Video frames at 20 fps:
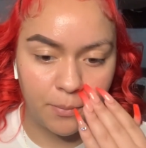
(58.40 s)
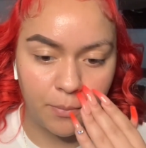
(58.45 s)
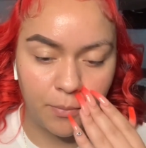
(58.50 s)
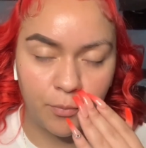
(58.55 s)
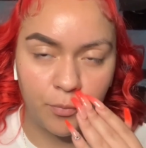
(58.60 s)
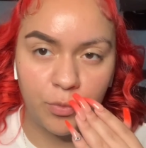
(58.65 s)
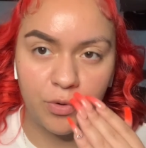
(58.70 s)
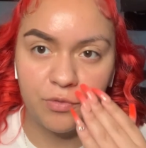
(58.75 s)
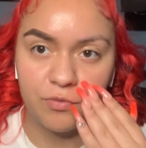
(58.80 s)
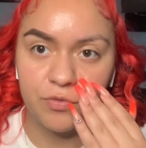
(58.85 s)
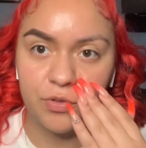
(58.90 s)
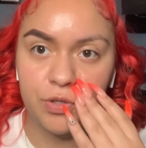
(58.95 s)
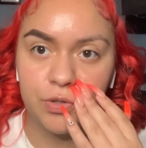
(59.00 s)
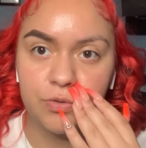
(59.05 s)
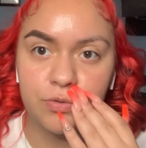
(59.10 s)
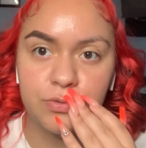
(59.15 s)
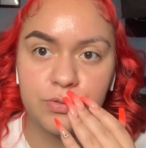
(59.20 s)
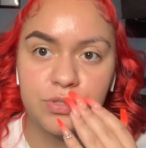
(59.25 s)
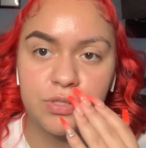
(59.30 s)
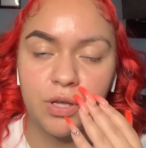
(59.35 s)

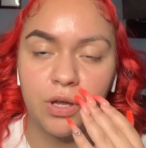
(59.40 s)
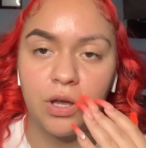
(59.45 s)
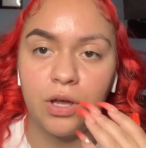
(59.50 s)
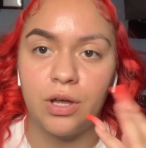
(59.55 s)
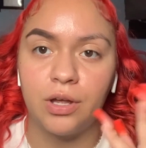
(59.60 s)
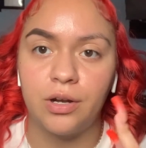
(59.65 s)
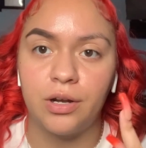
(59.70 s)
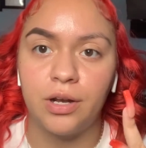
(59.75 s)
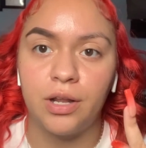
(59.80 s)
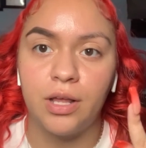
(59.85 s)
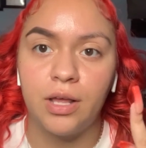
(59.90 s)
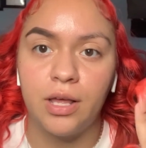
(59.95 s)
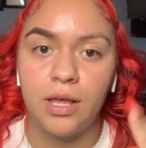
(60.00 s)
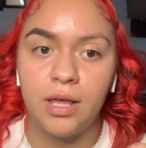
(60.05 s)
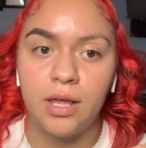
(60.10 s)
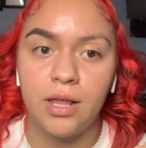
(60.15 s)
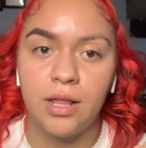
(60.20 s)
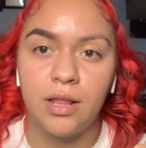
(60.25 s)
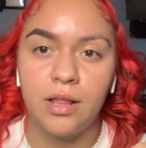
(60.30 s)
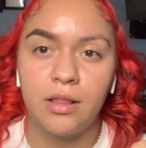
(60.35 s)
reviews on
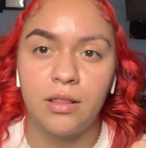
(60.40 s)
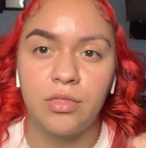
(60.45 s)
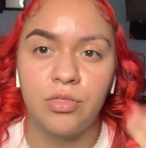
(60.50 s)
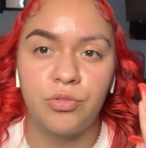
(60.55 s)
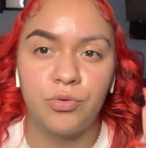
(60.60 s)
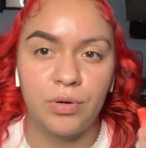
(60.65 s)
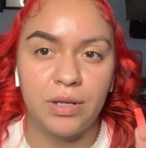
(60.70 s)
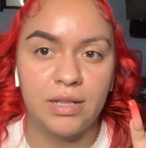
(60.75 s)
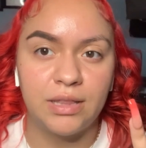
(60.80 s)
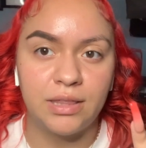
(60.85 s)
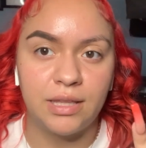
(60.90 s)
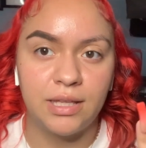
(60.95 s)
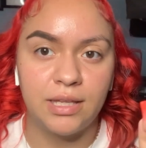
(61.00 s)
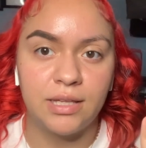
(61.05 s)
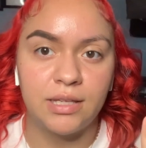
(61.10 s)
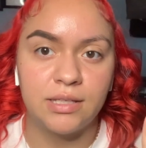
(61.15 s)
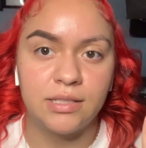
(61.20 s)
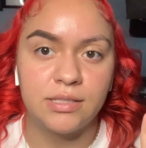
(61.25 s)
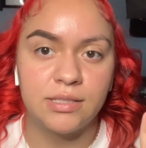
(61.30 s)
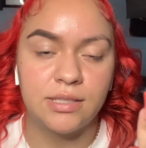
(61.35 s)
3
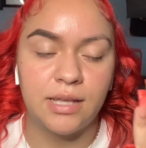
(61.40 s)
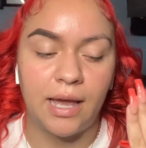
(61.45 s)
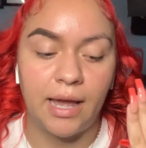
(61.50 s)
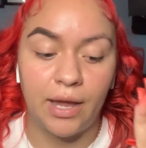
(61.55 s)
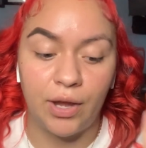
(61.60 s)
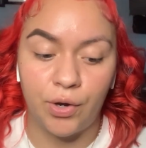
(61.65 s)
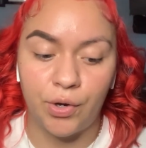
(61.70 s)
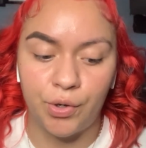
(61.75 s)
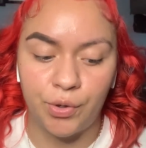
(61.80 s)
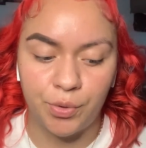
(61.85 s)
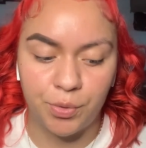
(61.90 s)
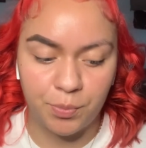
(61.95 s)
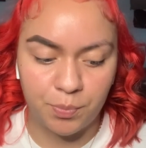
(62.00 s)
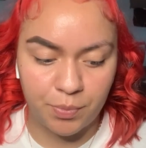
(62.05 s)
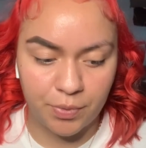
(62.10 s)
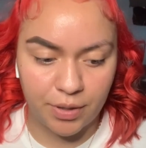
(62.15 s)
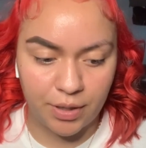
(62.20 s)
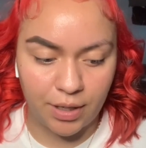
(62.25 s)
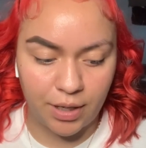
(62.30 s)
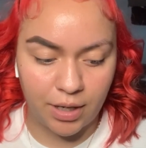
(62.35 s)
things, I hope,
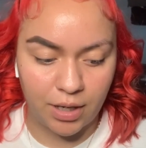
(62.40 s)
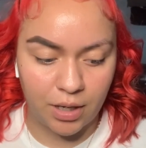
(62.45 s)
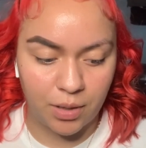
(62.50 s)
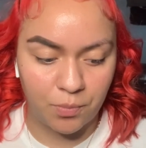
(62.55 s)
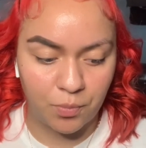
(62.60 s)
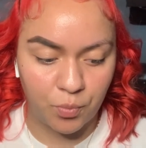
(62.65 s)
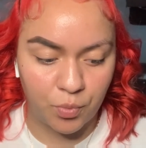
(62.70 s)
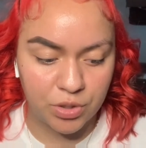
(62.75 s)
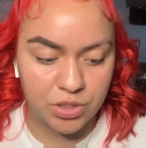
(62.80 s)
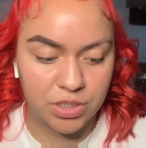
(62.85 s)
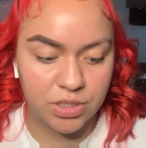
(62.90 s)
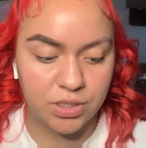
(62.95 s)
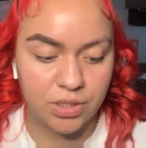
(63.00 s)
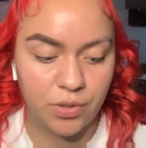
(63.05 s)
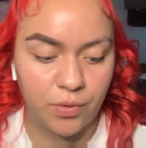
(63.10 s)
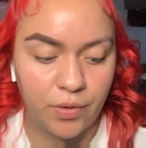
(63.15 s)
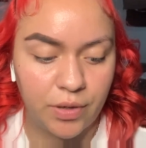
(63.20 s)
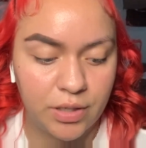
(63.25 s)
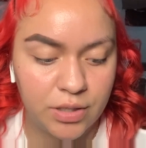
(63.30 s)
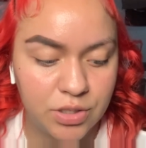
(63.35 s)
which is
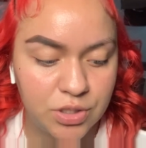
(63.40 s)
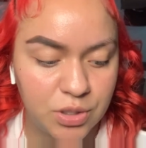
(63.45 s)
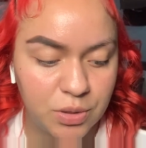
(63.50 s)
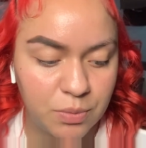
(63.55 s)
going to